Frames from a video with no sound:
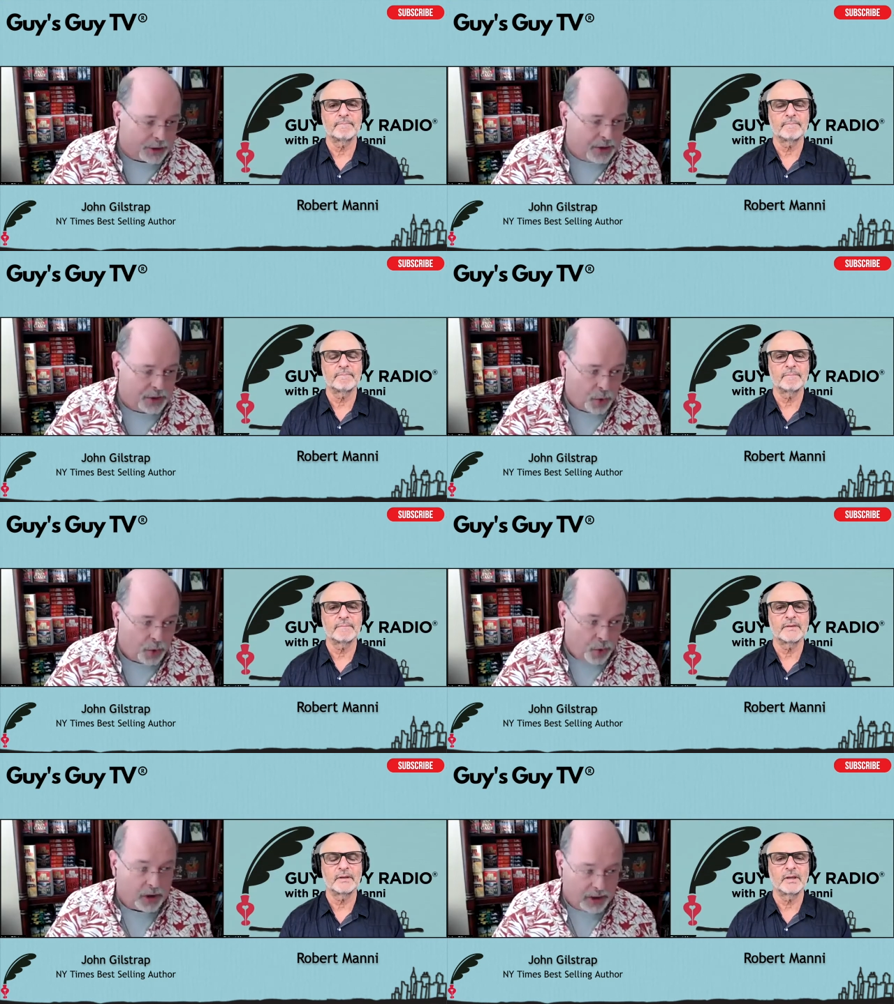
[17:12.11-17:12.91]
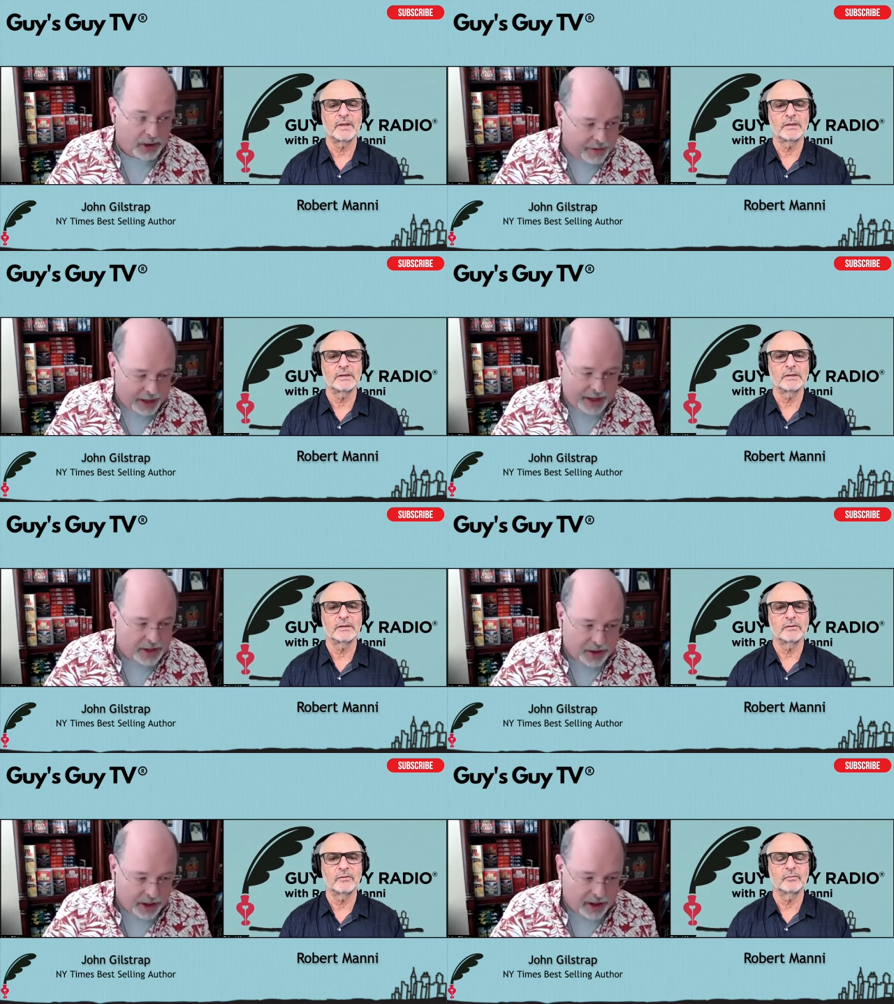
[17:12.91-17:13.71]
Speaker 1: tour that I
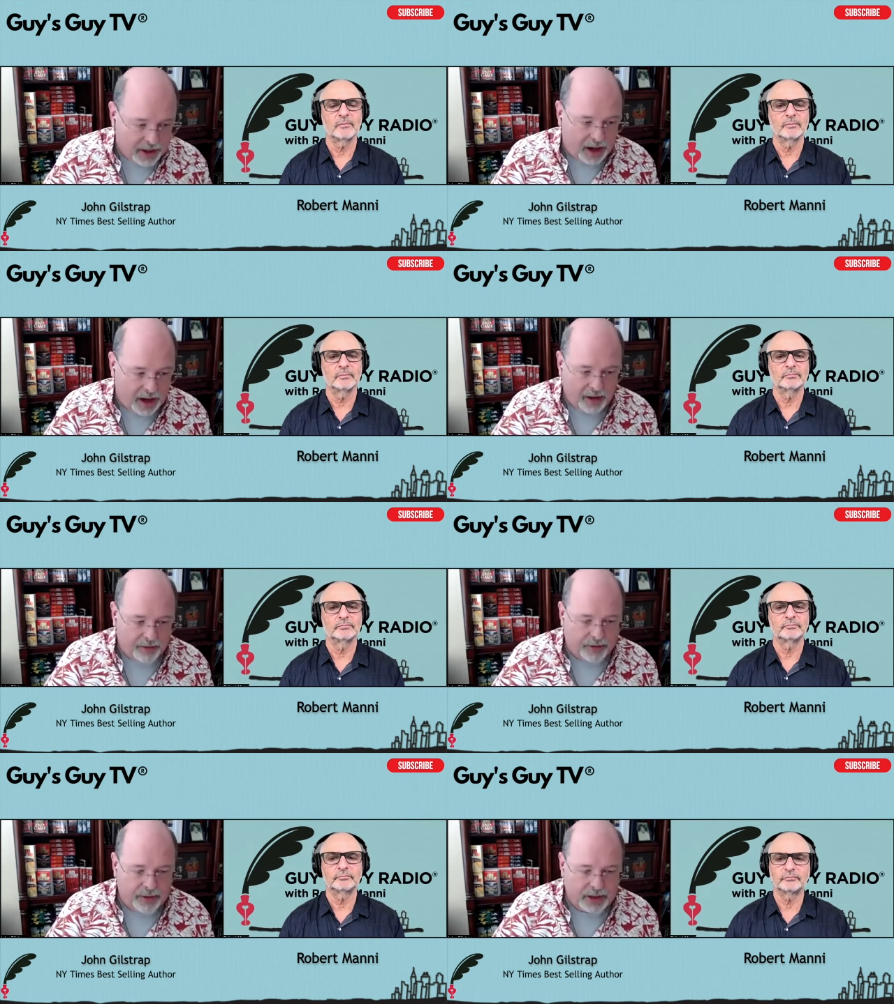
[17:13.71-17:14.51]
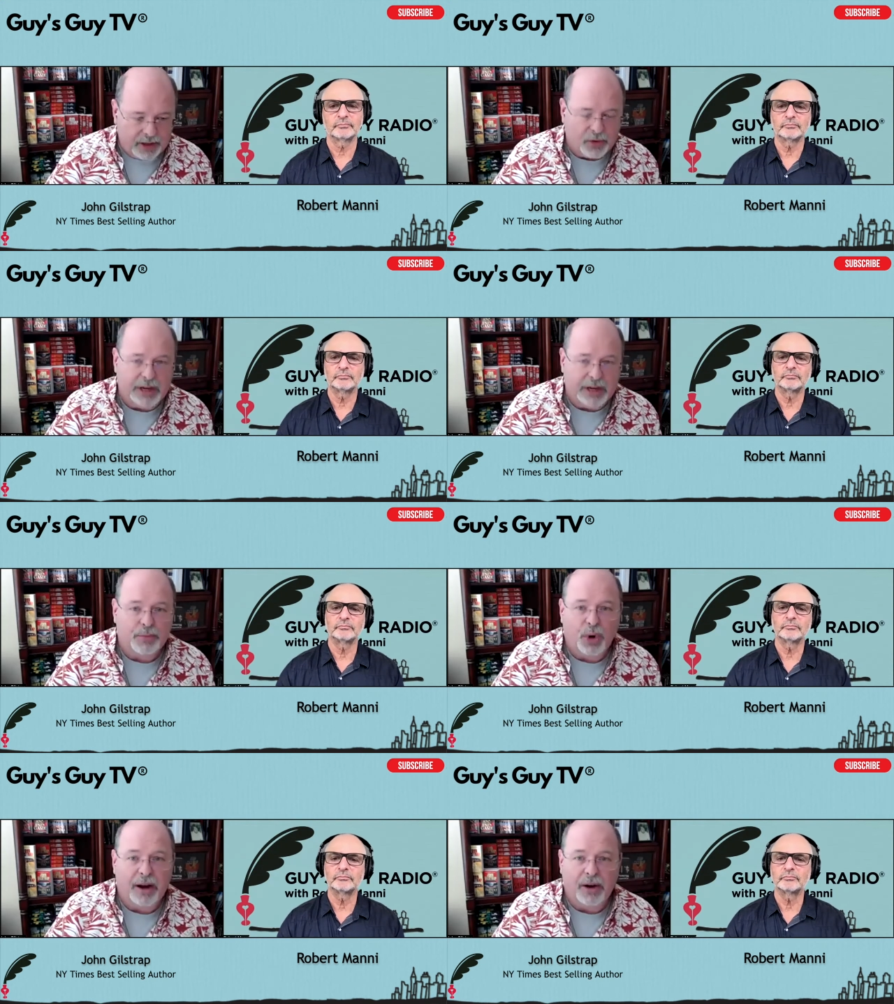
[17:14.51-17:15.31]
took of the
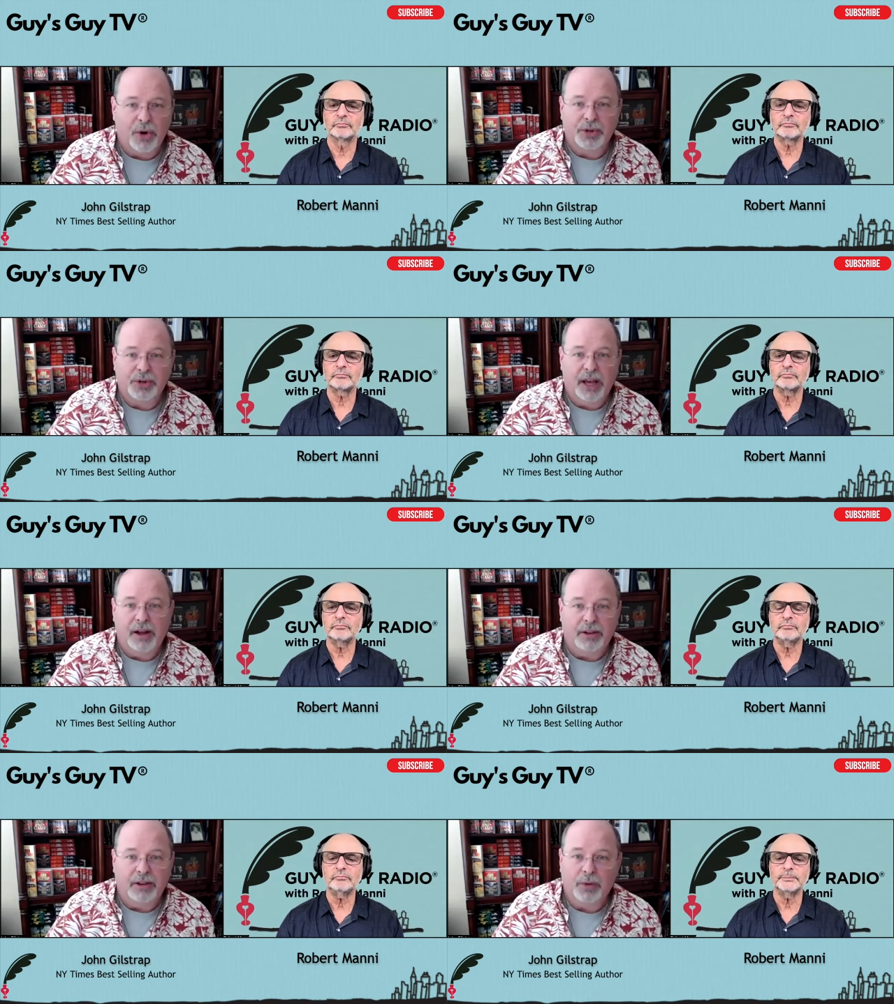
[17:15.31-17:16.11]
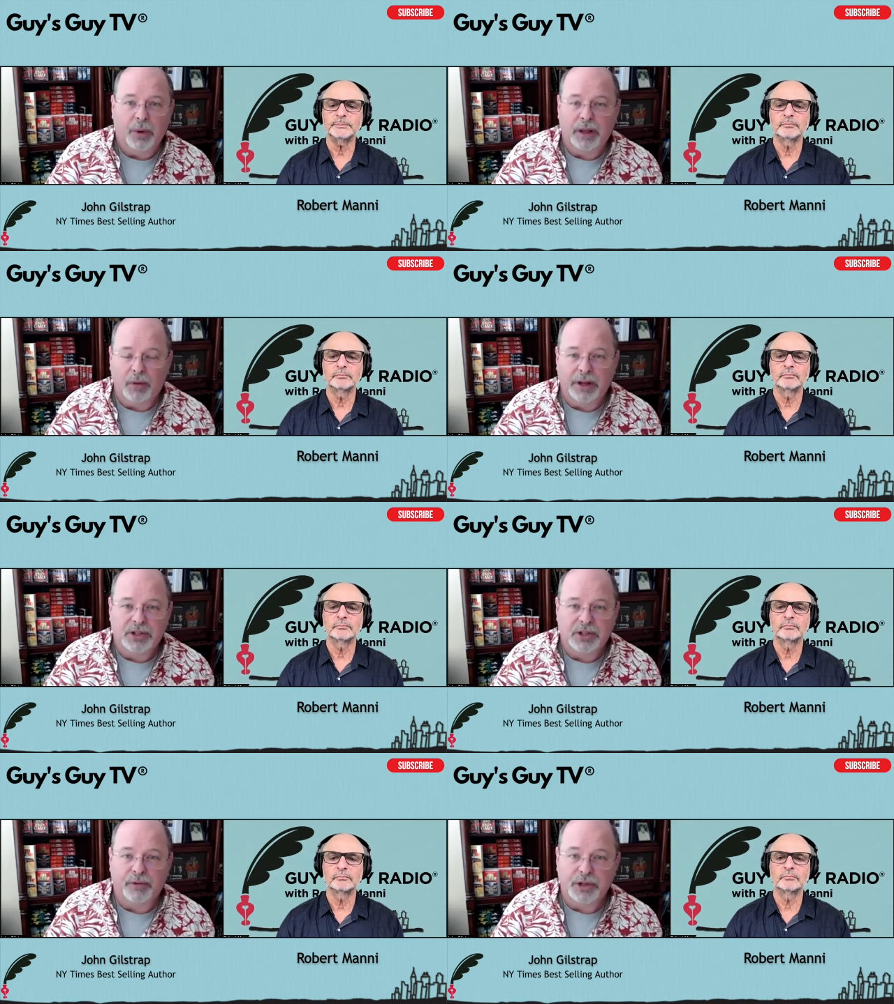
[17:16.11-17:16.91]
Greenbrier Hotel in White
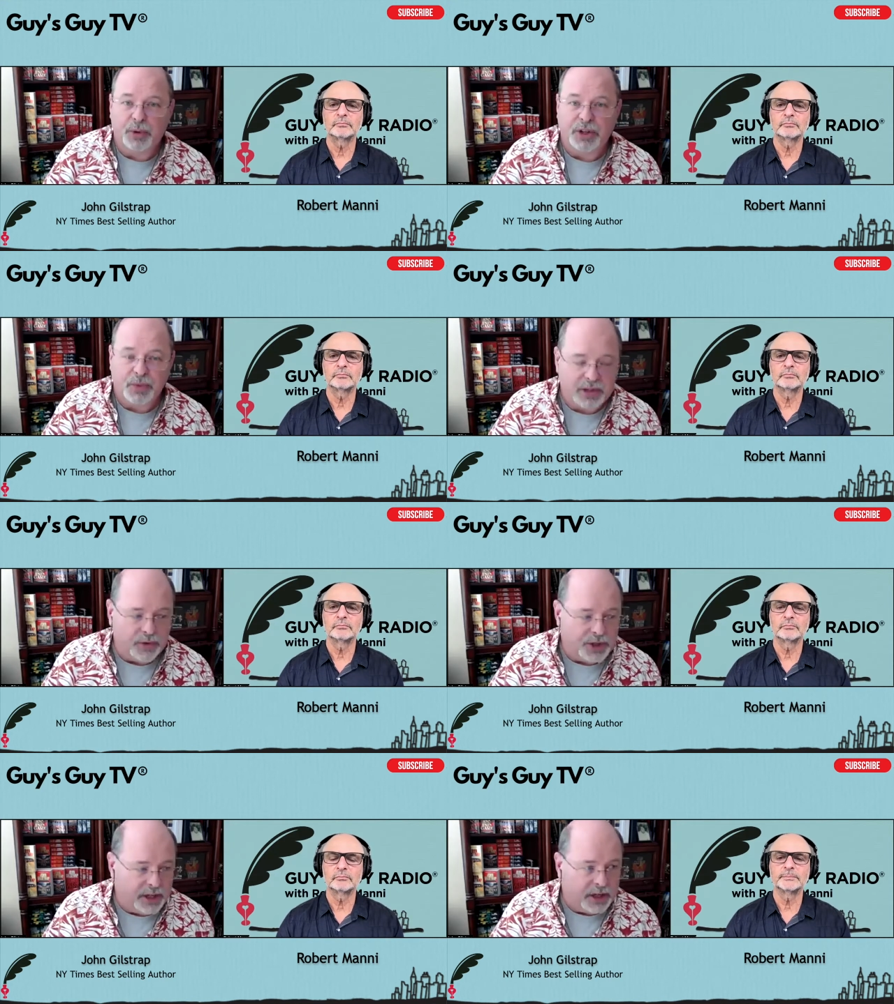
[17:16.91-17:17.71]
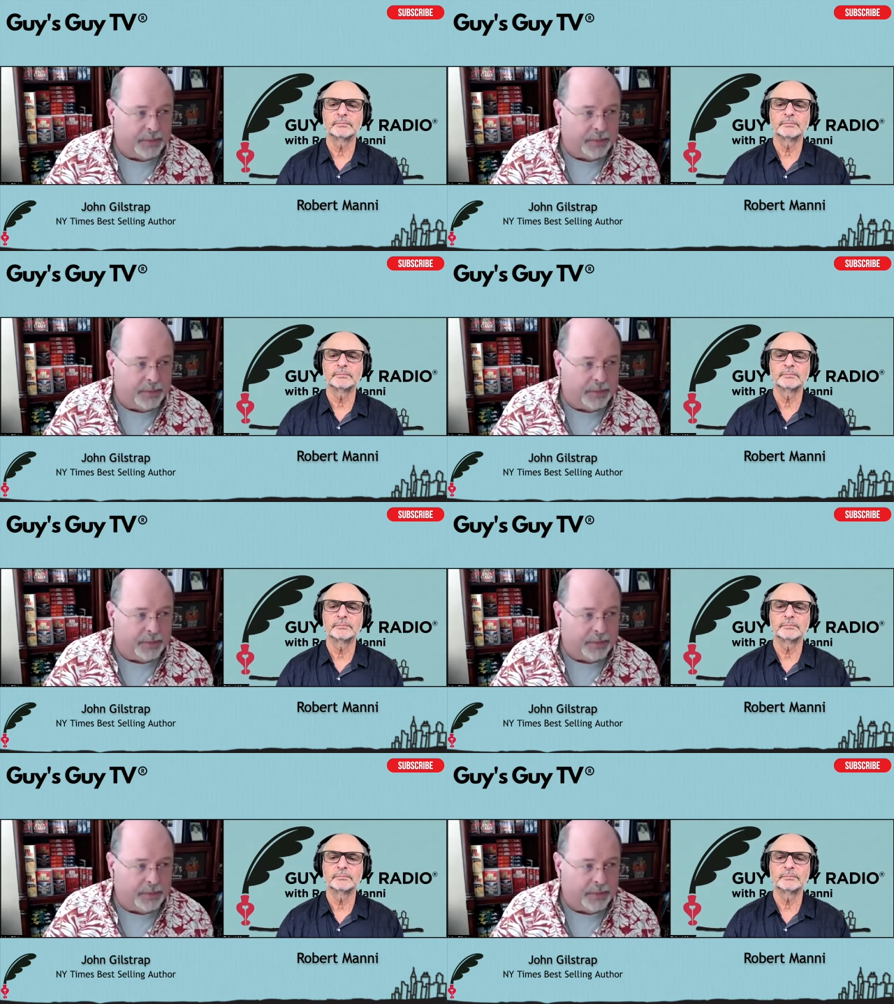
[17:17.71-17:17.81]
Sulphur Springs, West Virginia,